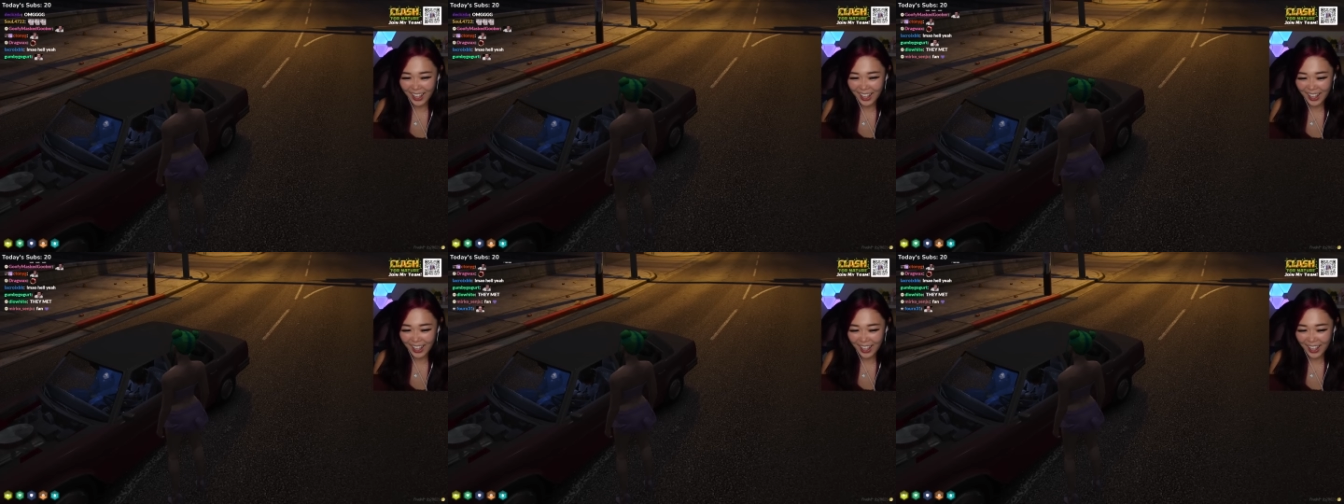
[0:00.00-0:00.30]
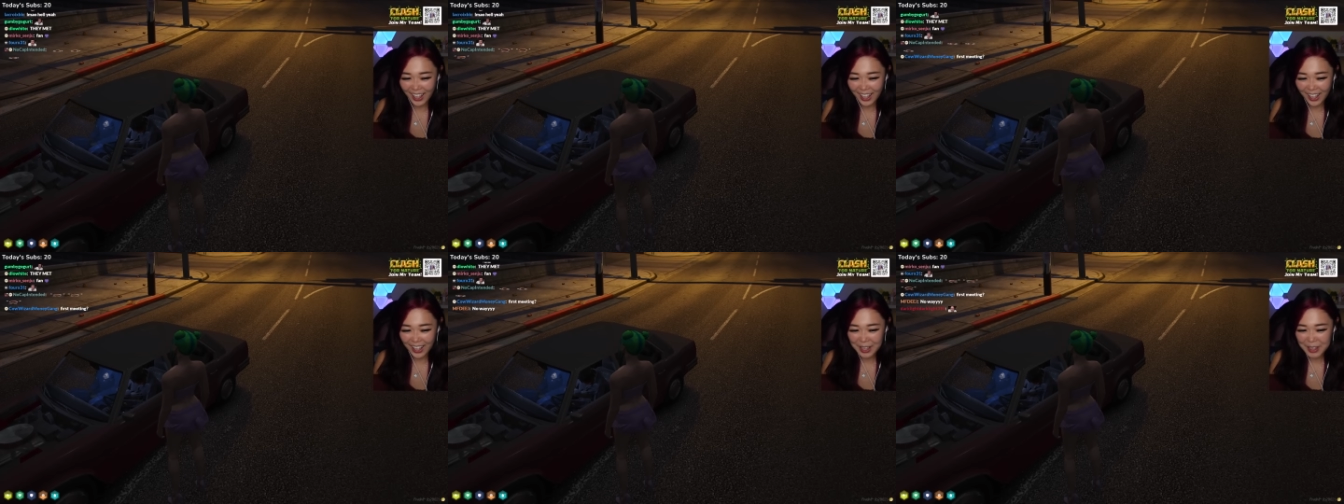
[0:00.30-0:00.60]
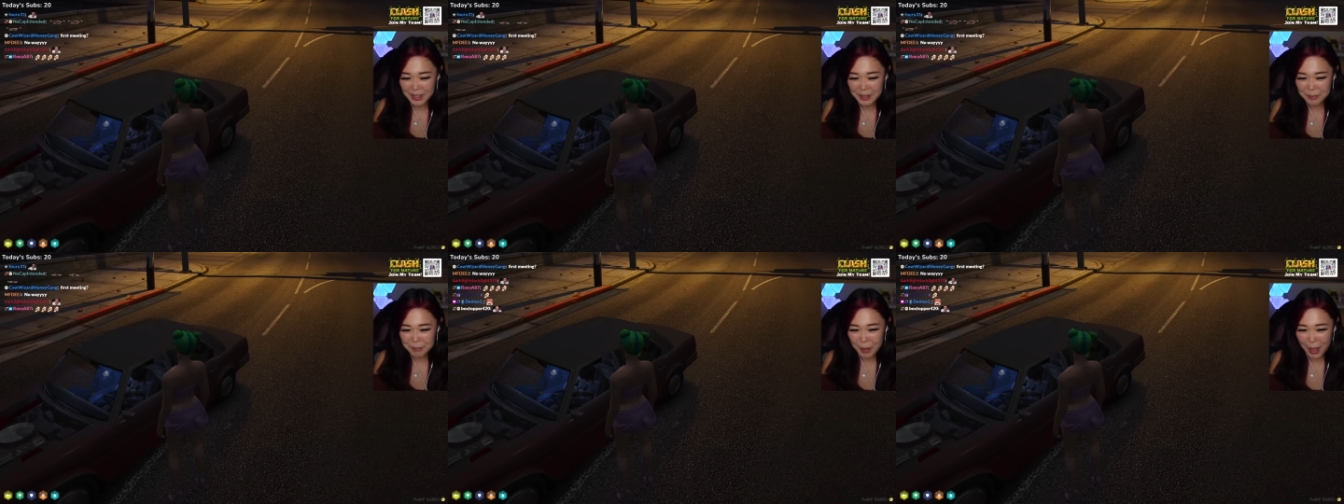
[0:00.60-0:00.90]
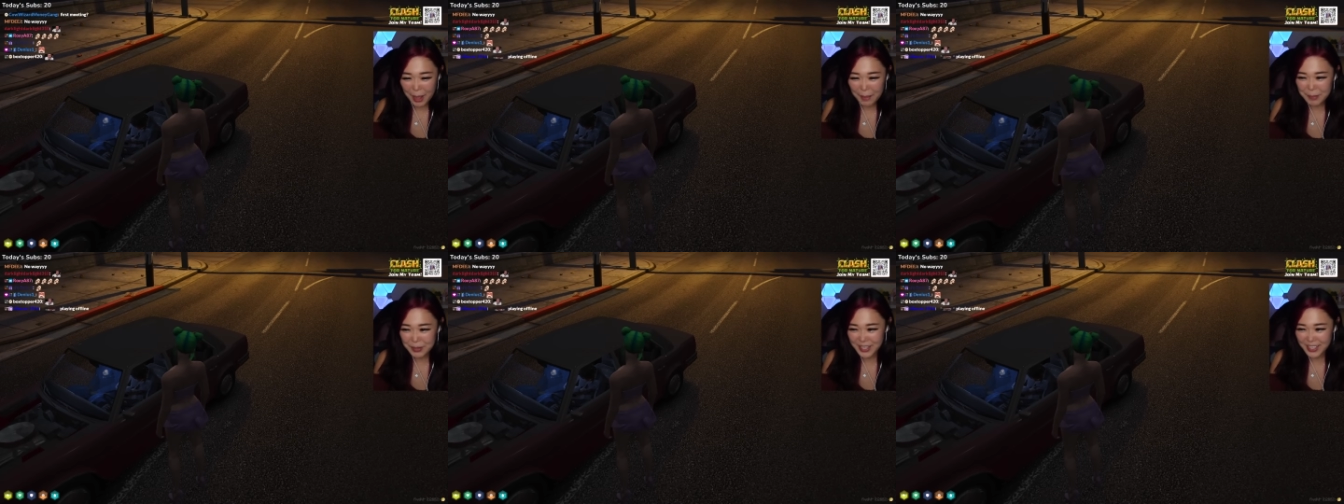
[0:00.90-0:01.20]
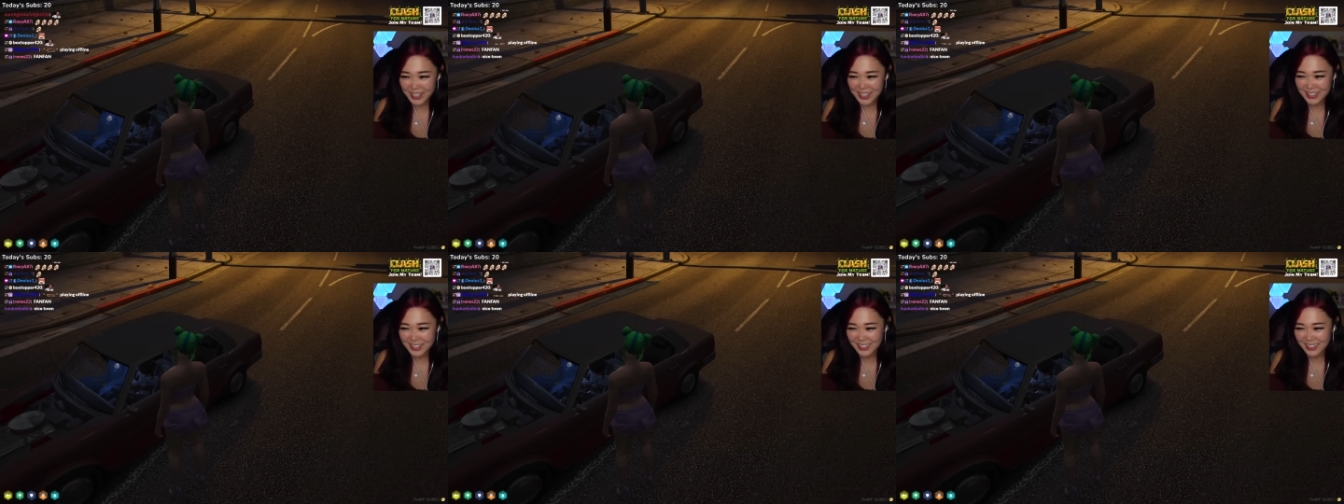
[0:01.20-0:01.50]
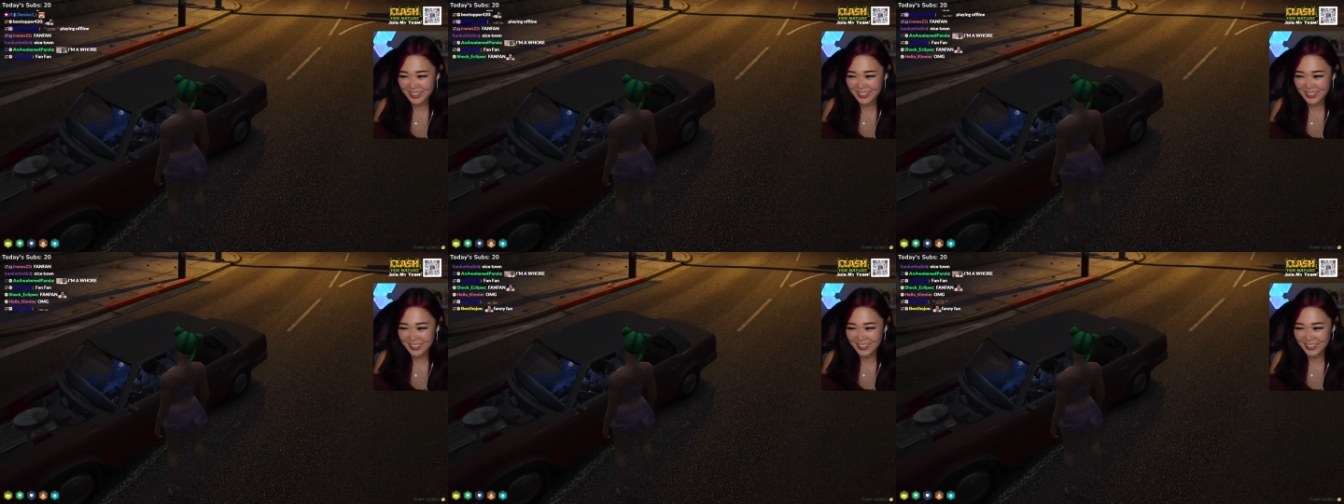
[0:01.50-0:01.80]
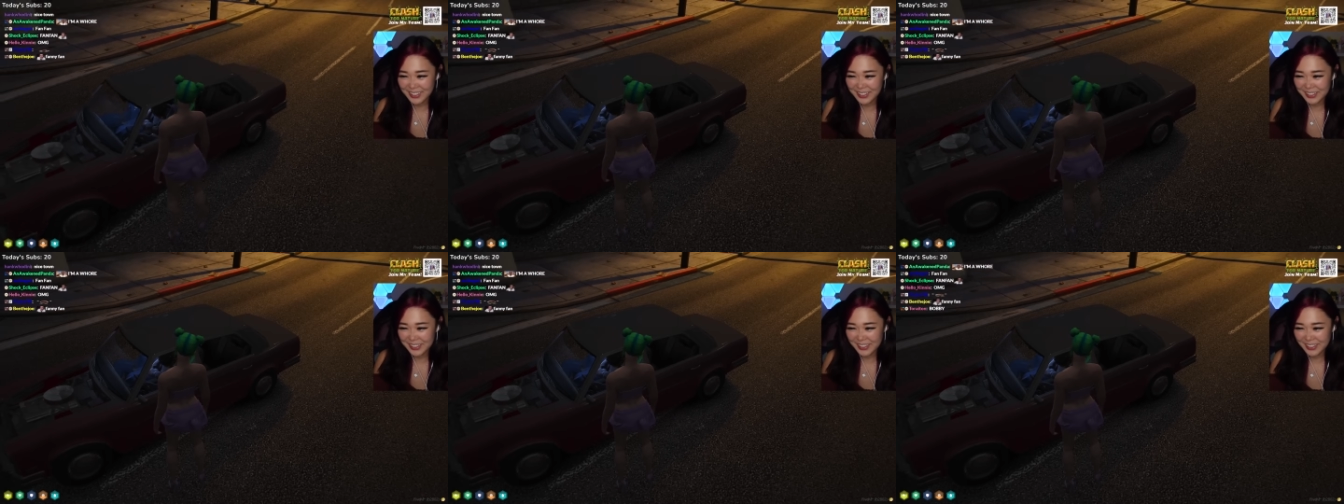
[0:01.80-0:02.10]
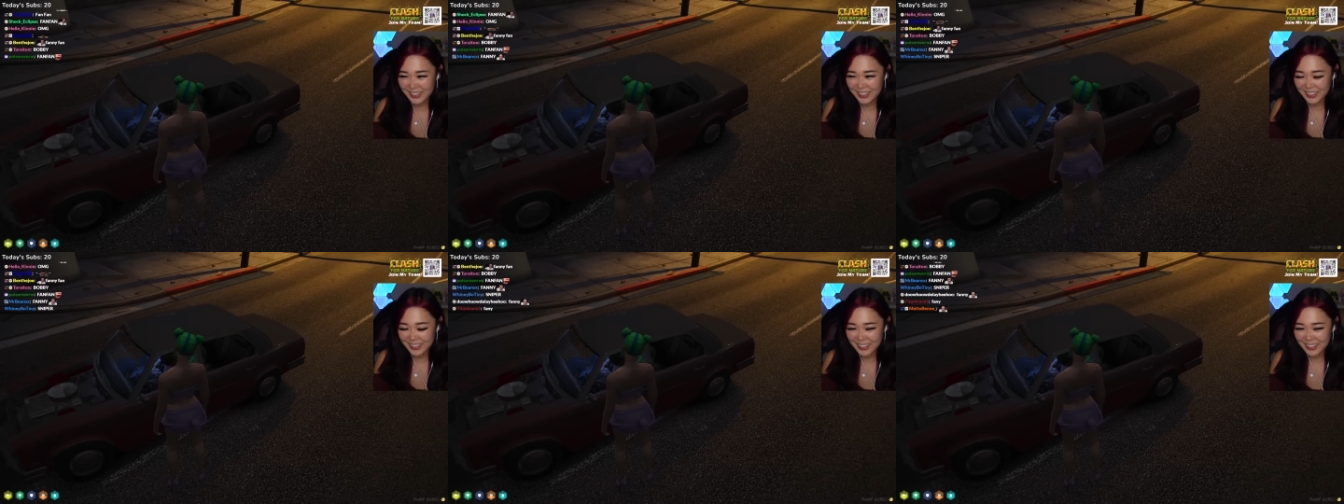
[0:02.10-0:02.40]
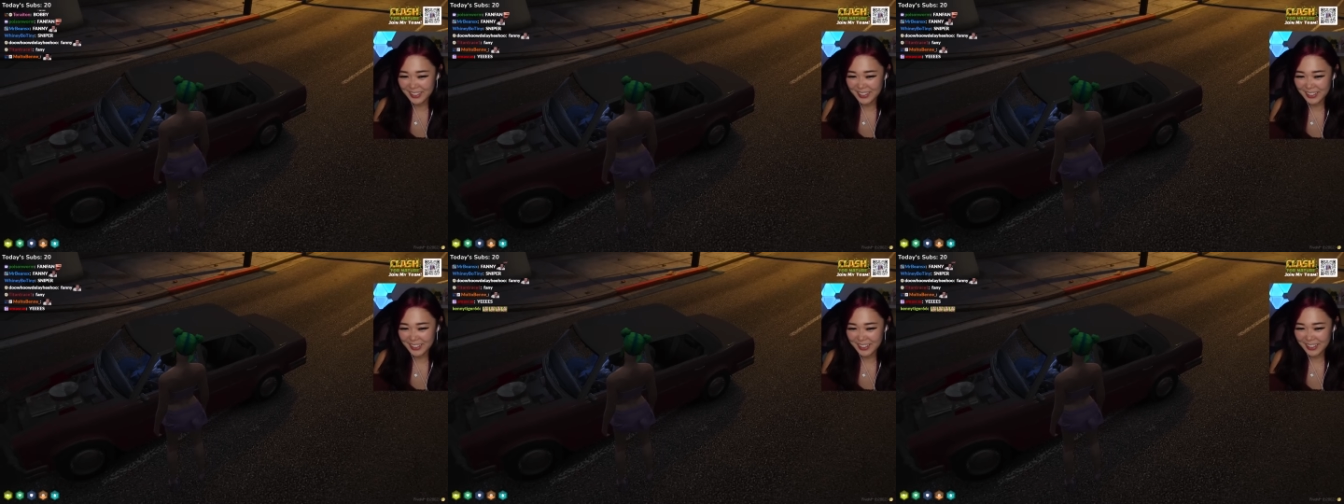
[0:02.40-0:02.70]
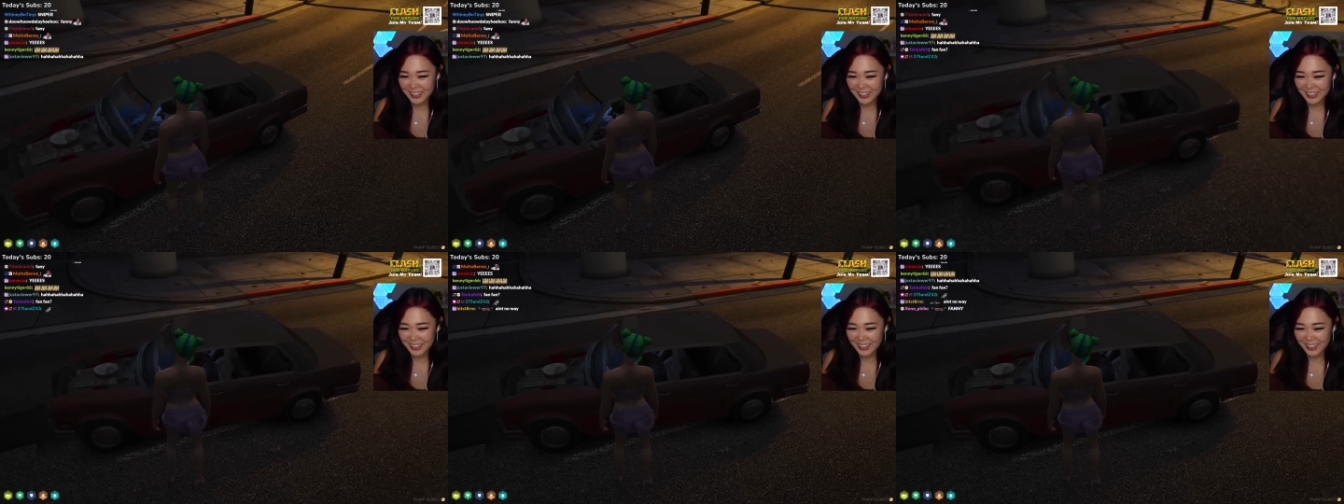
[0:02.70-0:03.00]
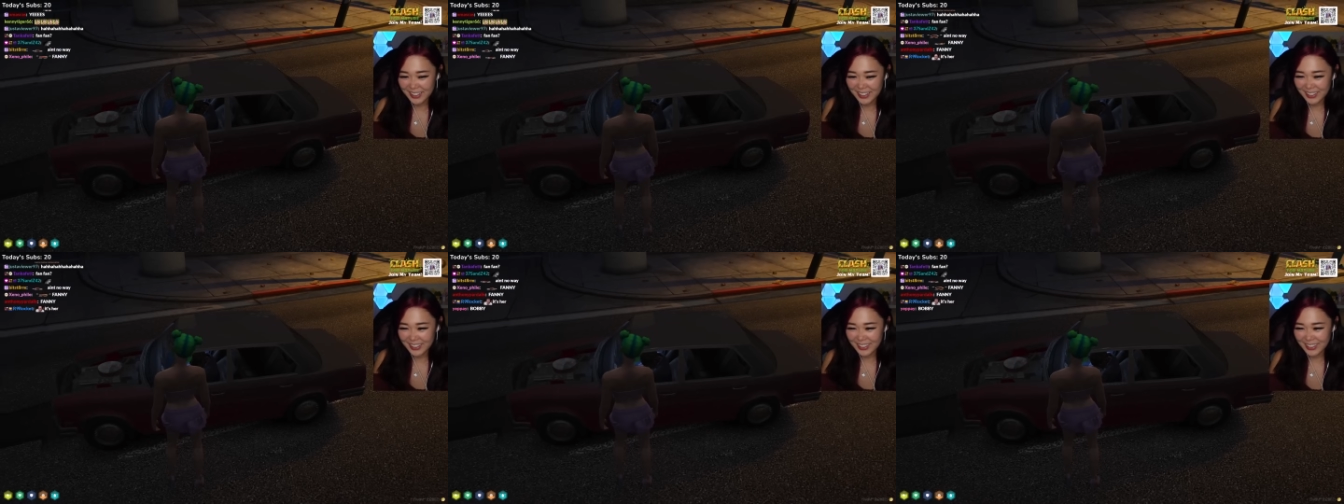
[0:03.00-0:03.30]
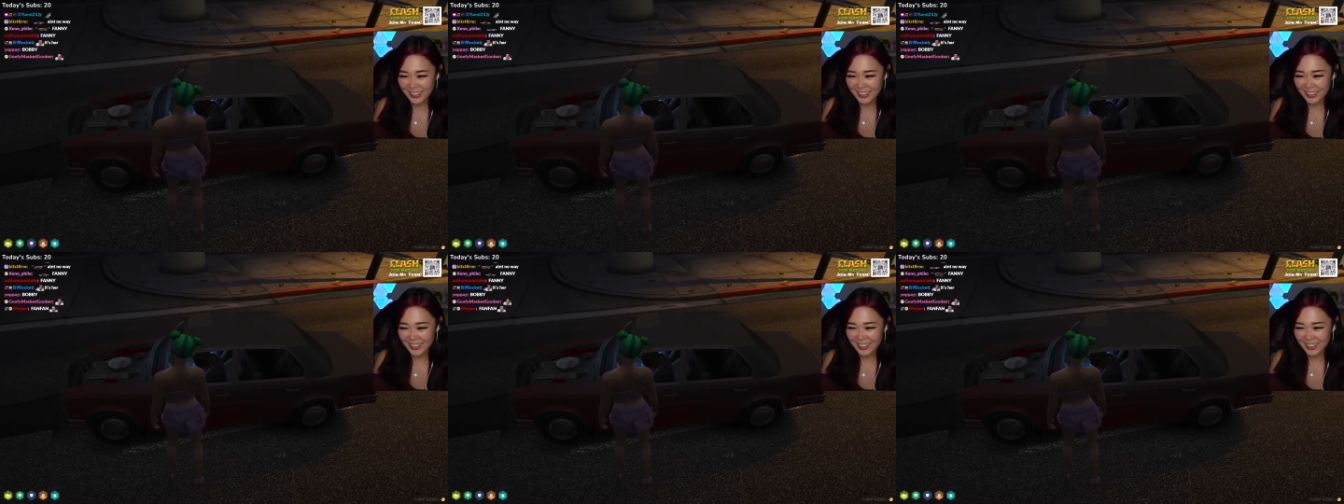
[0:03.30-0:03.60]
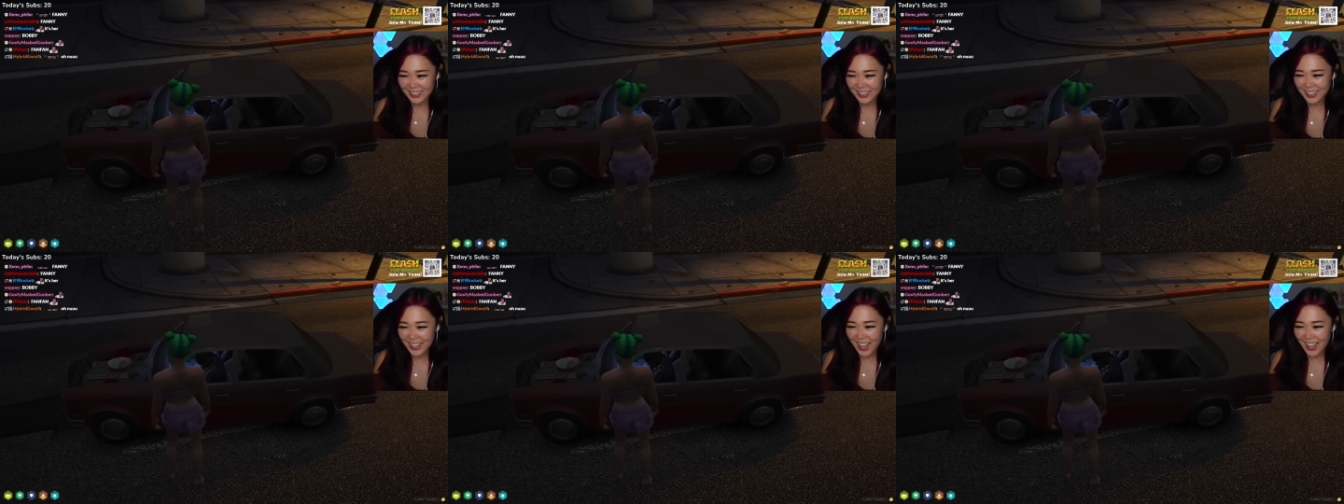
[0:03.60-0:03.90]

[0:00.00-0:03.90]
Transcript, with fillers: Excuse me? Bobby? L, yes, of course.